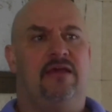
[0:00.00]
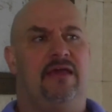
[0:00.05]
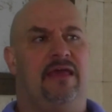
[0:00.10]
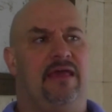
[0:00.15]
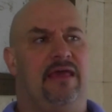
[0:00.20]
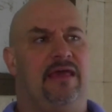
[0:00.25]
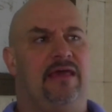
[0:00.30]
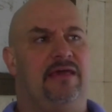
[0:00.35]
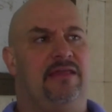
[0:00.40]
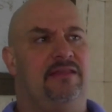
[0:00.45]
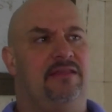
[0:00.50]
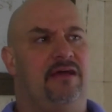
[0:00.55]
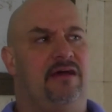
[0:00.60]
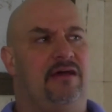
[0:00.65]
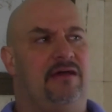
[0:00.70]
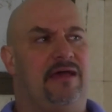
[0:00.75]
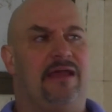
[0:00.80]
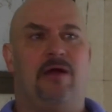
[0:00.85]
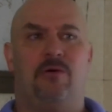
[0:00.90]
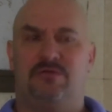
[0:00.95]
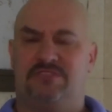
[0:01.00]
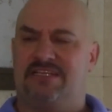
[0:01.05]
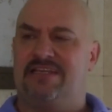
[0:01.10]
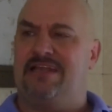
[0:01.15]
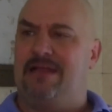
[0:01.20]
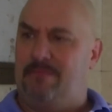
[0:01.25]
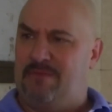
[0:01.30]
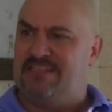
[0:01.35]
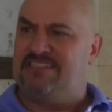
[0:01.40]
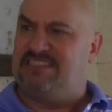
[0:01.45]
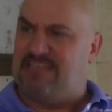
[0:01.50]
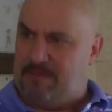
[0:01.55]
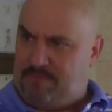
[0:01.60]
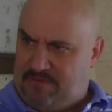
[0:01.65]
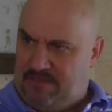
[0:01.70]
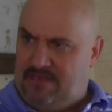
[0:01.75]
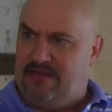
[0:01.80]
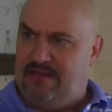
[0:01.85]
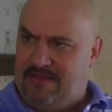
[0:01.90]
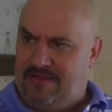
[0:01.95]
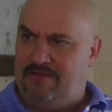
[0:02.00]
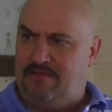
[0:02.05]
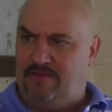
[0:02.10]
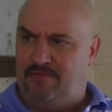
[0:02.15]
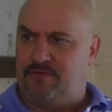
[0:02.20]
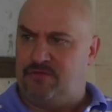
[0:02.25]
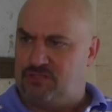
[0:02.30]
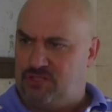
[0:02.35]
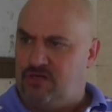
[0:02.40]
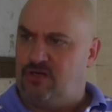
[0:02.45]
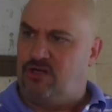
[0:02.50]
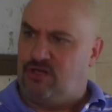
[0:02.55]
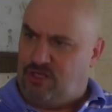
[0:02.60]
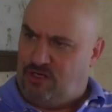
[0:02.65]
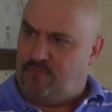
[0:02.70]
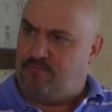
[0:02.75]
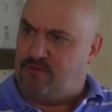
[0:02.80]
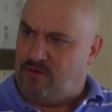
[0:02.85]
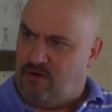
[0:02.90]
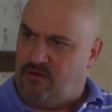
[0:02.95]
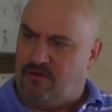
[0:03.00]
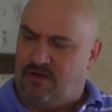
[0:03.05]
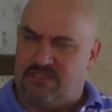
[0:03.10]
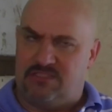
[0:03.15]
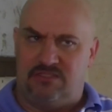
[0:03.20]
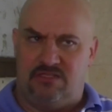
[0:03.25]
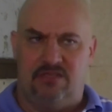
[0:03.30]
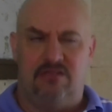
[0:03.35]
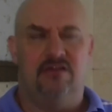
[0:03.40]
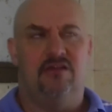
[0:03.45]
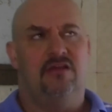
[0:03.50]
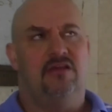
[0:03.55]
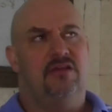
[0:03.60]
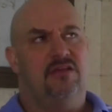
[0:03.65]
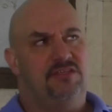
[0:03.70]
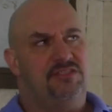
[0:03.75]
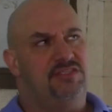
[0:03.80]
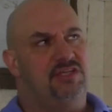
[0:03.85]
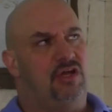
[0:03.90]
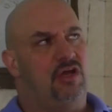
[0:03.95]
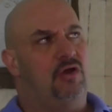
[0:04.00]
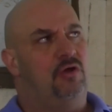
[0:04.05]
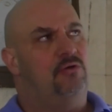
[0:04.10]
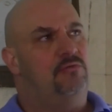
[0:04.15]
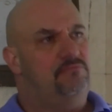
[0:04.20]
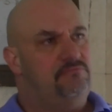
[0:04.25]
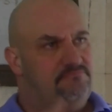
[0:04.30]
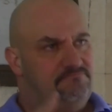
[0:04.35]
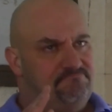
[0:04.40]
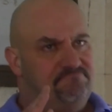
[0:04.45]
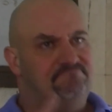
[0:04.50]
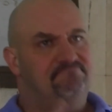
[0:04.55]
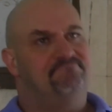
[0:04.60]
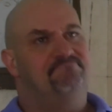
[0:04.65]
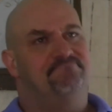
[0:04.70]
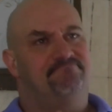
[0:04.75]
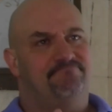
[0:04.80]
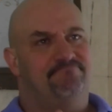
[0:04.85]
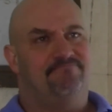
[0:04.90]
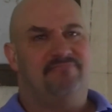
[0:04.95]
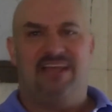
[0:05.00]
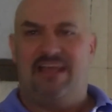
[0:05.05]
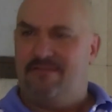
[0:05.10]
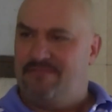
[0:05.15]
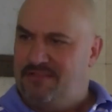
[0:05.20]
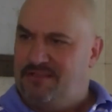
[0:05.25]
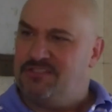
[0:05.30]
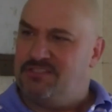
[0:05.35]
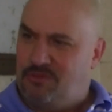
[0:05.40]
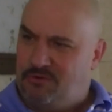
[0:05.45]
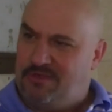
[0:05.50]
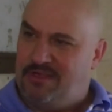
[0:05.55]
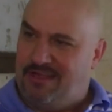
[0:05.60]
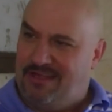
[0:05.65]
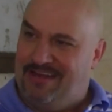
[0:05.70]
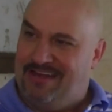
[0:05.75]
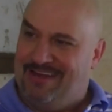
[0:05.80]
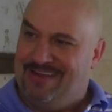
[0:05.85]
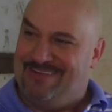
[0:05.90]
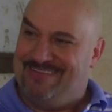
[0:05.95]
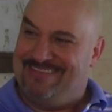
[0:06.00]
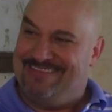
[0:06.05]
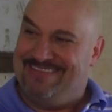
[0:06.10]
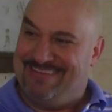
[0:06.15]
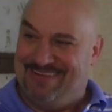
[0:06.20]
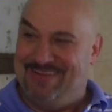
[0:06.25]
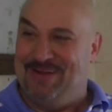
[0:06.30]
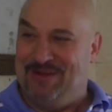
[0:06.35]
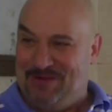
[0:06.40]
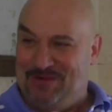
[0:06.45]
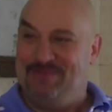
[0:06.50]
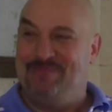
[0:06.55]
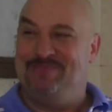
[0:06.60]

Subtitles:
and I'm accepted in the fraternity of pro wrestling. So everything's okay now, you know.